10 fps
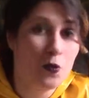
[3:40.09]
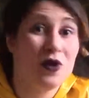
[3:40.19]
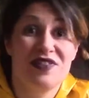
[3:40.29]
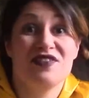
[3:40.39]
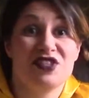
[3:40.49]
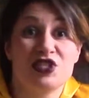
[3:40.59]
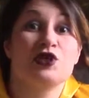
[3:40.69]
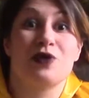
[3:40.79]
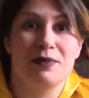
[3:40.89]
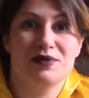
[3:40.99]
within the
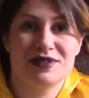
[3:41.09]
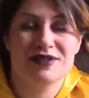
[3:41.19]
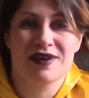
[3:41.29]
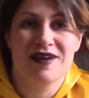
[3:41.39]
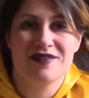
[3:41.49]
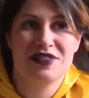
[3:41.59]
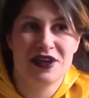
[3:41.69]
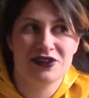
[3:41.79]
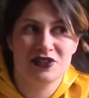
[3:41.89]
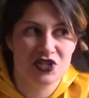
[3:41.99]
script.
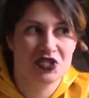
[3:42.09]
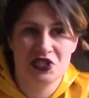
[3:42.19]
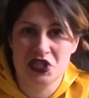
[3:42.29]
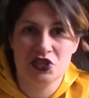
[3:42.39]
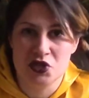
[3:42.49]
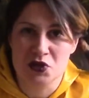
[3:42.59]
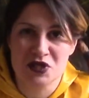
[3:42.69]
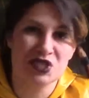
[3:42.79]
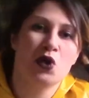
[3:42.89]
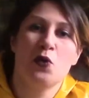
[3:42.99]
They are just
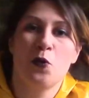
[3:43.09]
issues